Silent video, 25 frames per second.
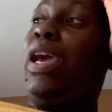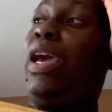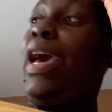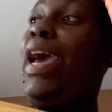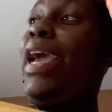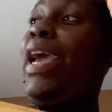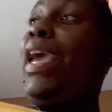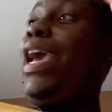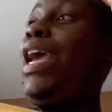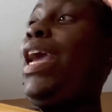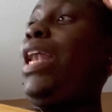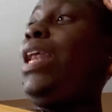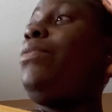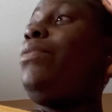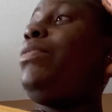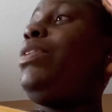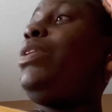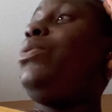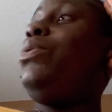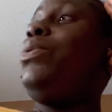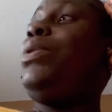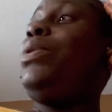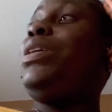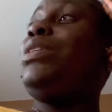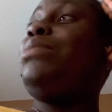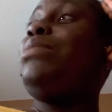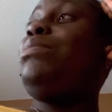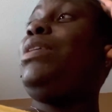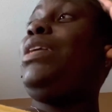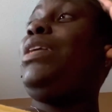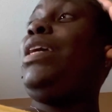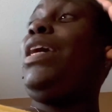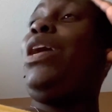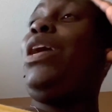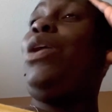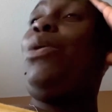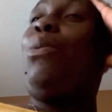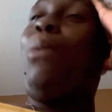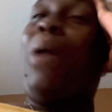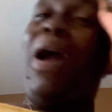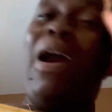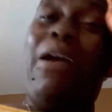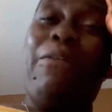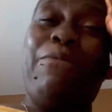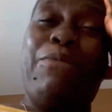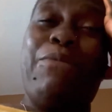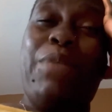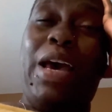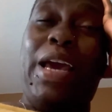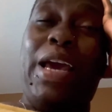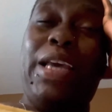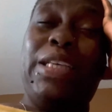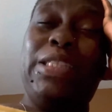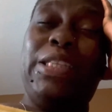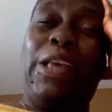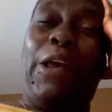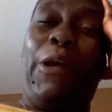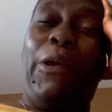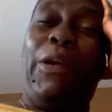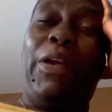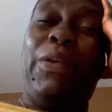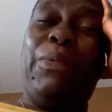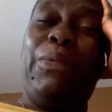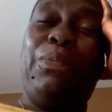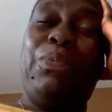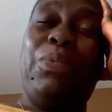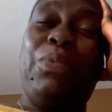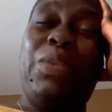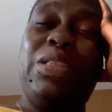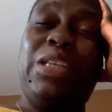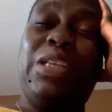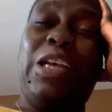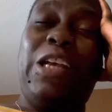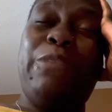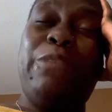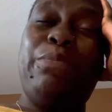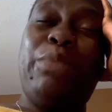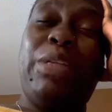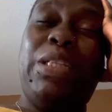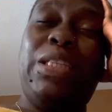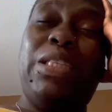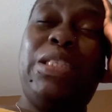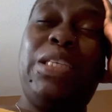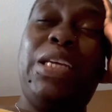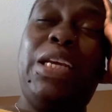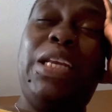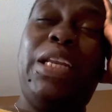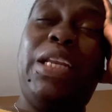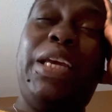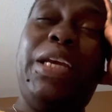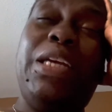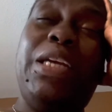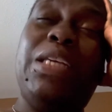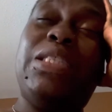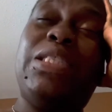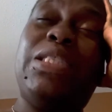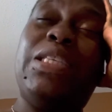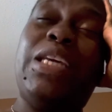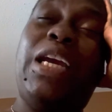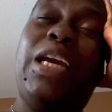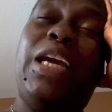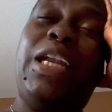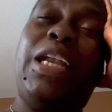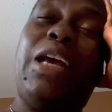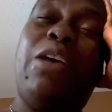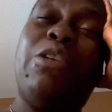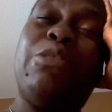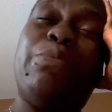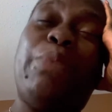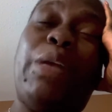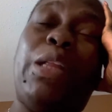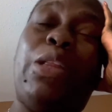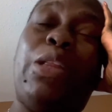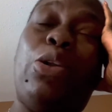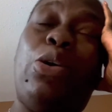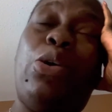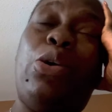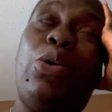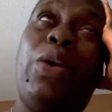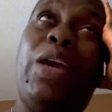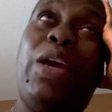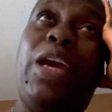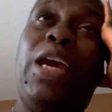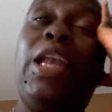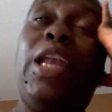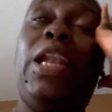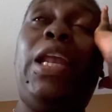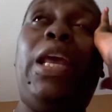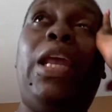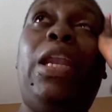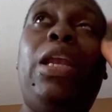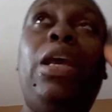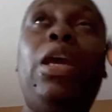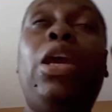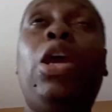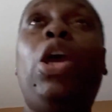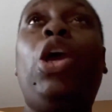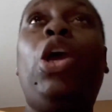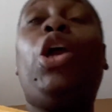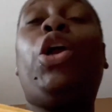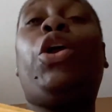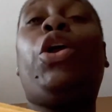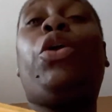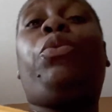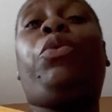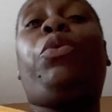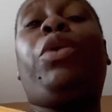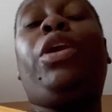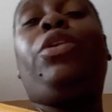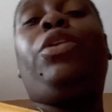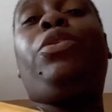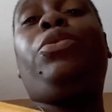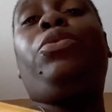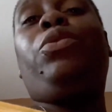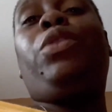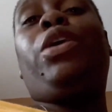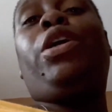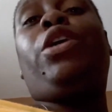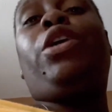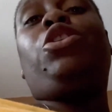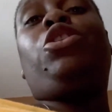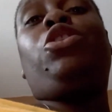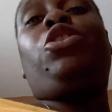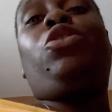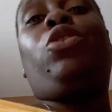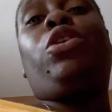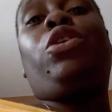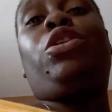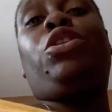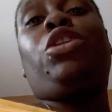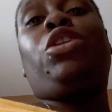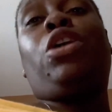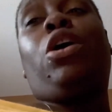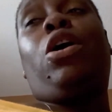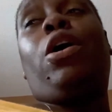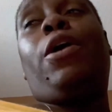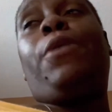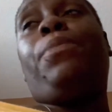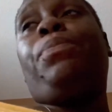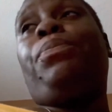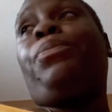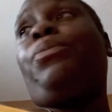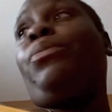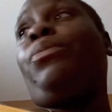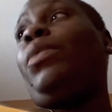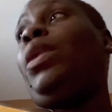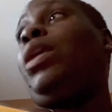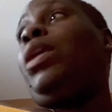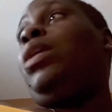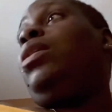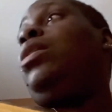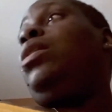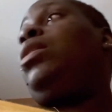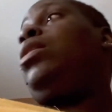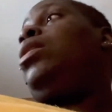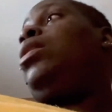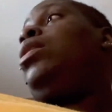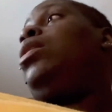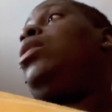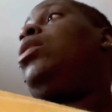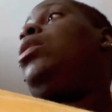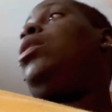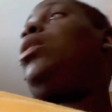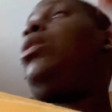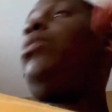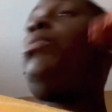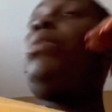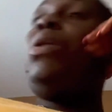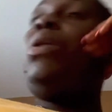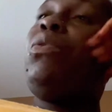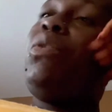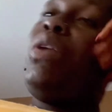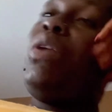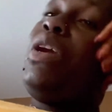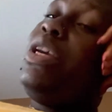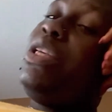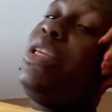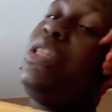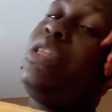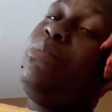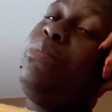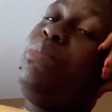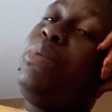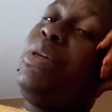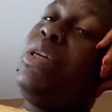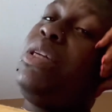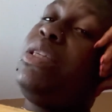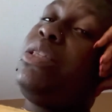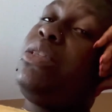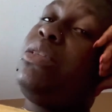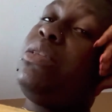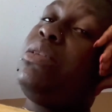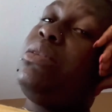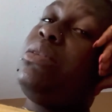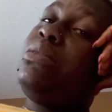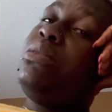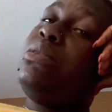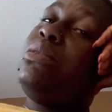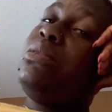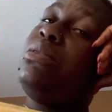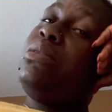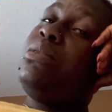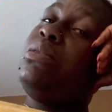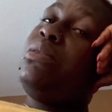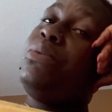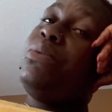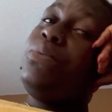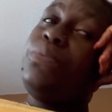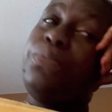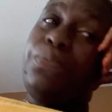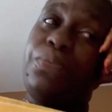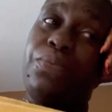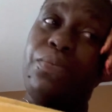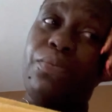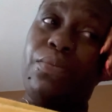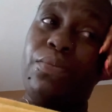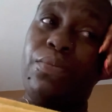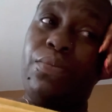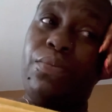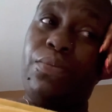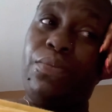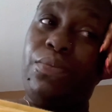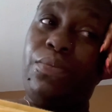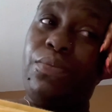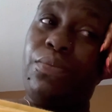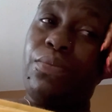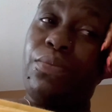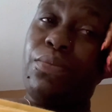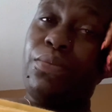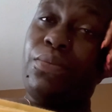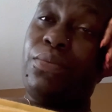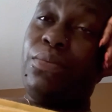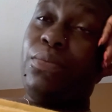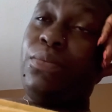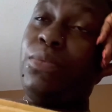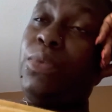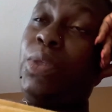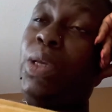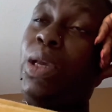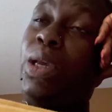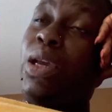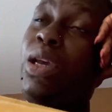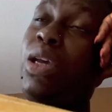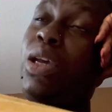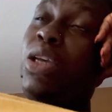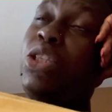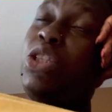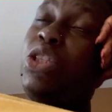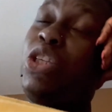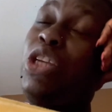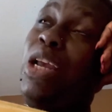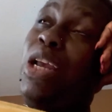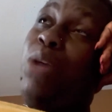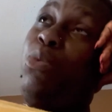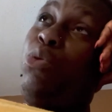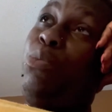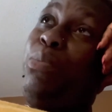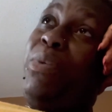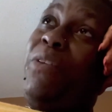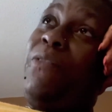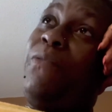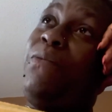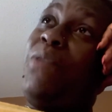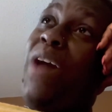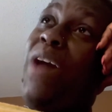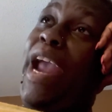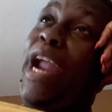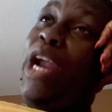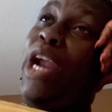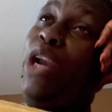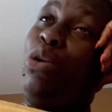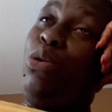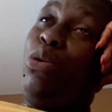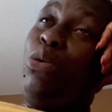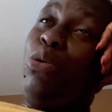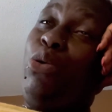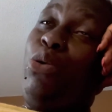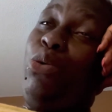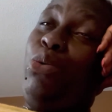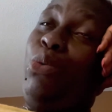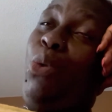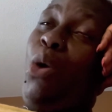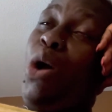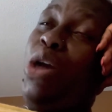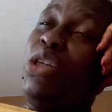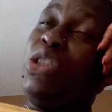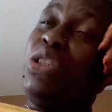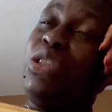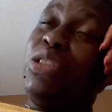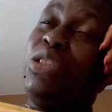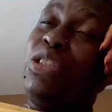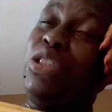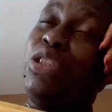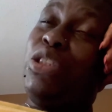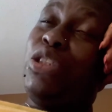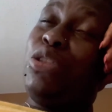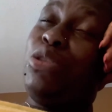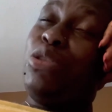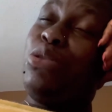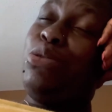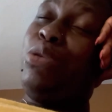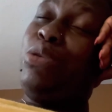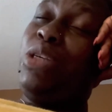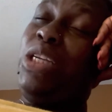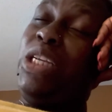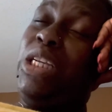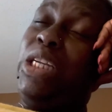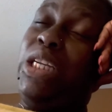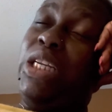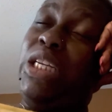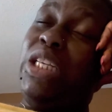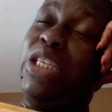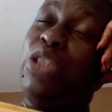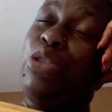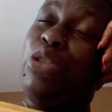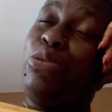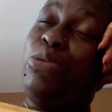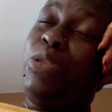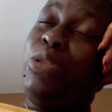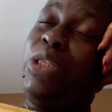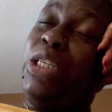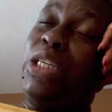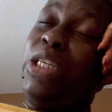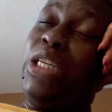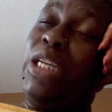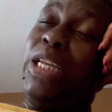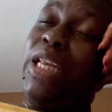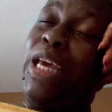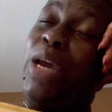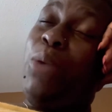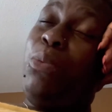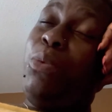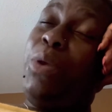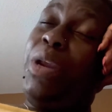I can't even do it because my dang old Wi-Fi is out. Because I was about to say in here a second, I was about to go ahead and redo their chore chart or whatever case it be to, so they won't be fighting on who washing dishes, who cleaning this, who cleaning that, when